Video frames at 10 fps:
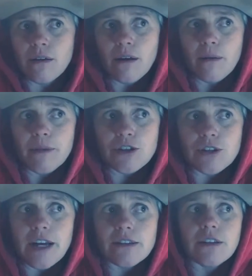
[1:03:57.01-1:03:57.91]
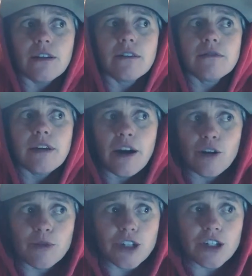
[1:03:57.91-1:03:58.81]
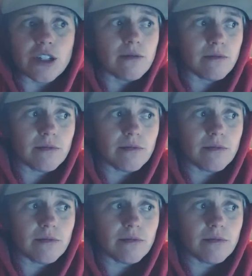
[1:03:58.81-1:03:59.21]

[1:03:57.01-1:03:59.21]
Mr. Tesla, Honorable Judge.